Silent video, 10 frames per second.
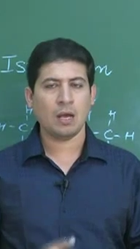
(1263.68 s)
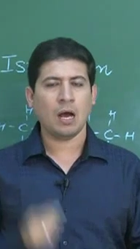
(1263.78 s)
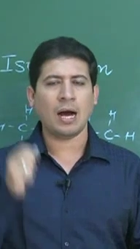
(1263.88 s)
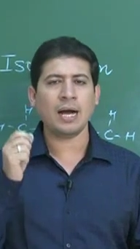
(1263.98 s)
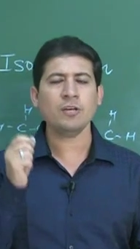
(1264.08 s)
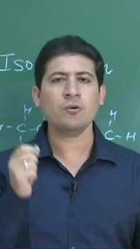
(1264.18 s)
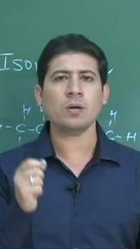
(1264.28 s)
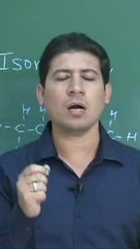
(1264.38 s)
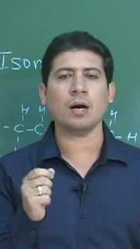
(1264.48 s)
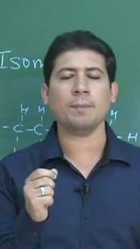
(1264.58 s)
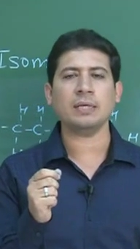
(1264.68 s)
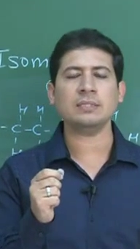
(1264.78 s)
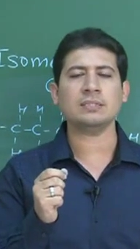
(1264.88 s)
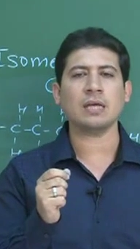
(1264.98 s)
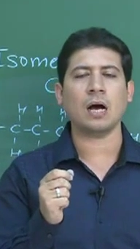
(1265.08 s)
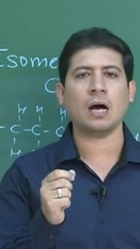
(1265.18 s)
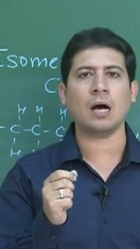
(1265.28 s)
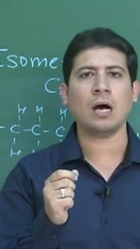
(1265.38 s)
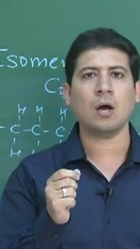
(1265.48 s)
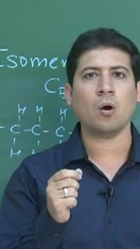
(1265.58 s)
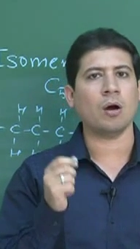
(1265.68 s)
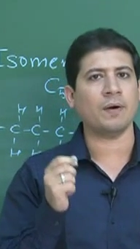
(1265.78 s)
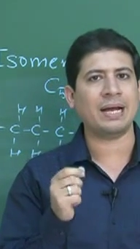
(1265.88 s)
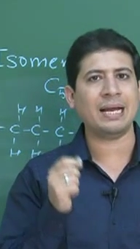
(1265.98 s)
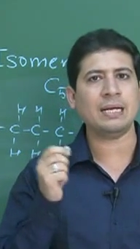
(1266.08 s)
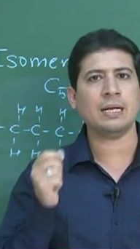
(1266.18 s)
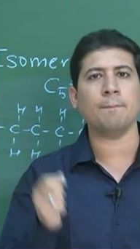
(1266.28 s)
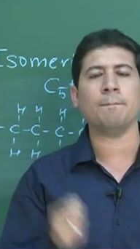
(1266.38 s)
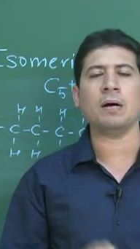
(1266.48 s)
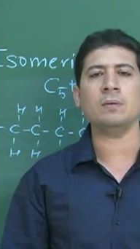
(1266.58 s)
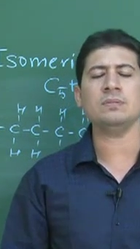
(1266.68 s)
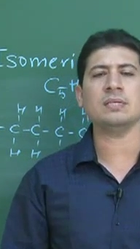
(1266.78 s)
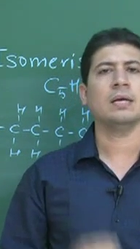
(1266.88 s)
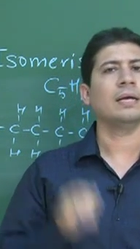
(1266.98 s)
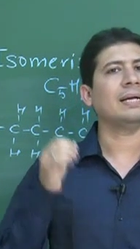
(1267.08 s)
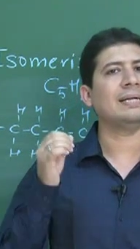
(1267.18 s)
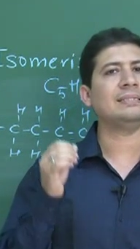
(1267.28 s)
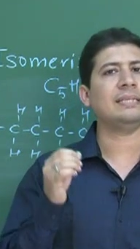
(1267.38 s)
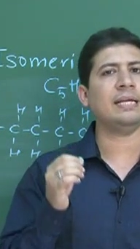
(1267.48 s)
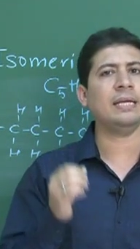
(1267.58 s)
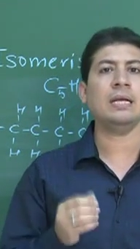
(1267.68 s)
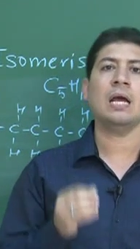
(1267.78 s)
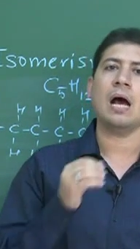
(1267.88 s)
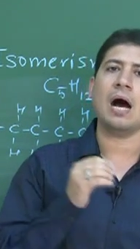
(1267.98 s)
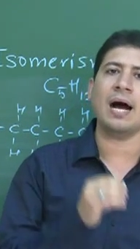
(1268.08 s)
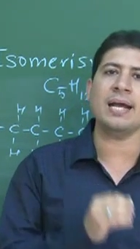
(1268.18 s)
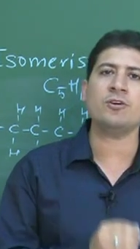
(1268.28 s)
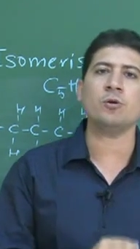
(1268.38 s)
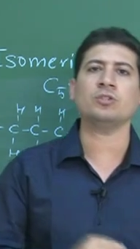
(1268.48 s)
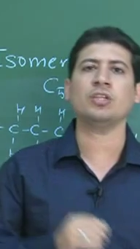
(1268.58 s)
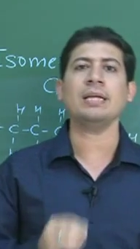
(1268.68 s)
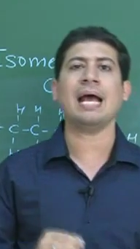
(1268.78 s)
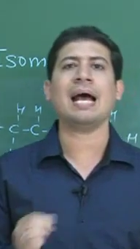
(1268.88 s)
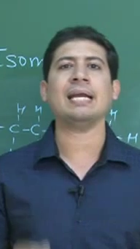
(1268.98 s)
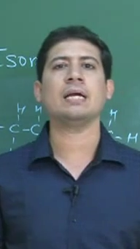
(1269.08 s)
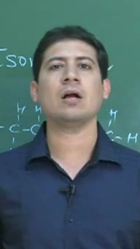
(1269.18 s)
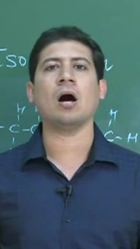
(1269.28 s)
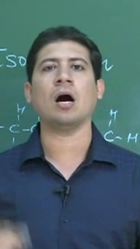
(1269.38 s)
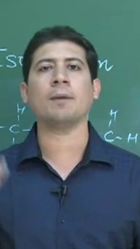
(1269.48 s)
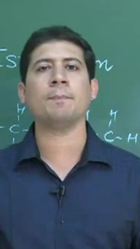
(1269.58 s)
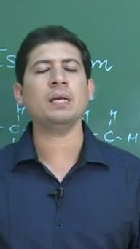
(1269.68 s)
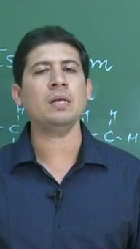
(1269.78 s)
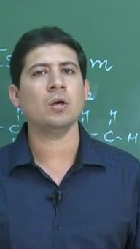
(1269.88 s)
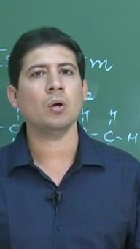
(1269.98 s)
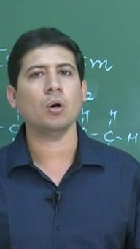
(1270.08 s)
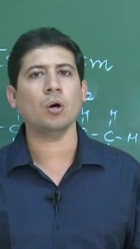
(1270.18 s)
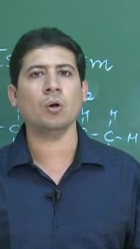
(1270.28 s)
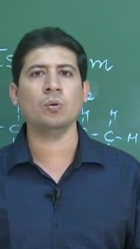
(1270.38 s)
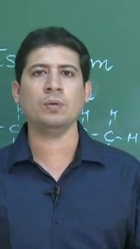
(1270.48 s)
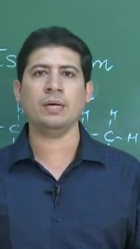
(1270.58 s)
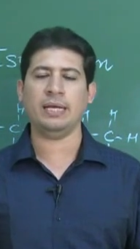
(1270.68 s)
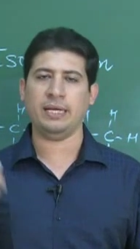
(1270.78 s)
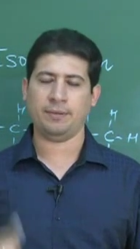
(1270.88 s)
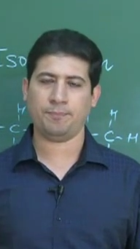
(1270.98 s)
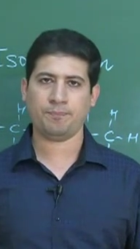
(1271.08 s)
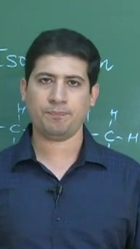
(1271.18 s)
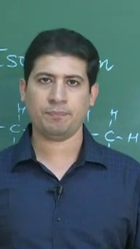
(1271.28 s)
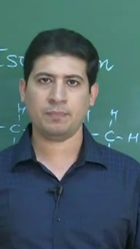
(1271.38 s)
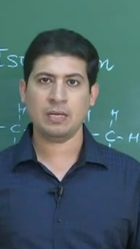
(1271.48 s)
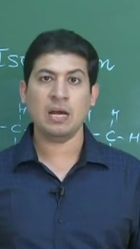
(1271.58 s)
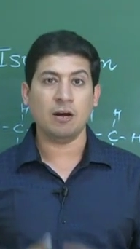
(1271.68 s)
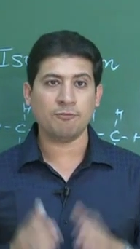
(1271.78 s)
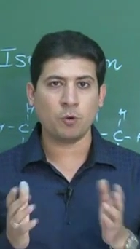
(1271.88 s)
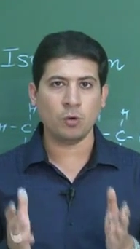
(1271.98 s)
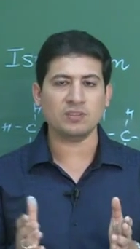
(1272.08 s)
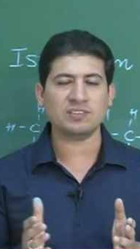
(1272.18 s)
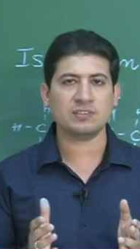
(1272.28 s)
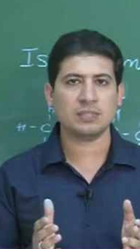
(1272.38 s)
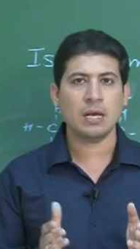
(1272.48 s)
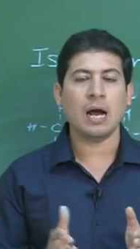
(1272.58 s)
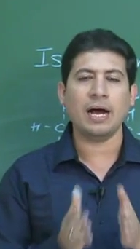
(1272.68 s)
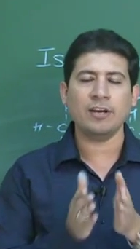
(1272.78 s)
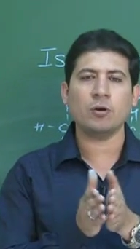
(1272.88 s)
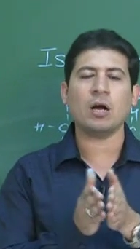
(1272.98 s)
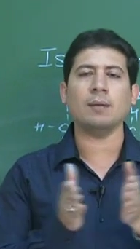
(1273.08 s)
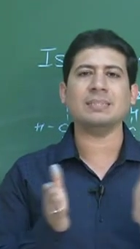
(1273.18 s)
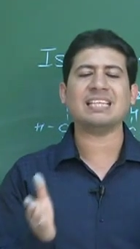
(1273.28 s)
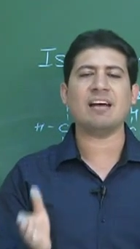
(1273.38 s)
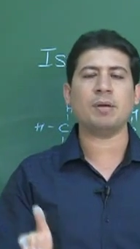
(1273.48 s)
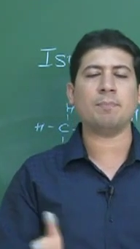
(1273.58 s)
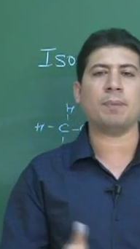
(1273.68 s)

hydrocarbons are organic compounds containing hydrogen and carbon only. Of course, hydrocarbons have been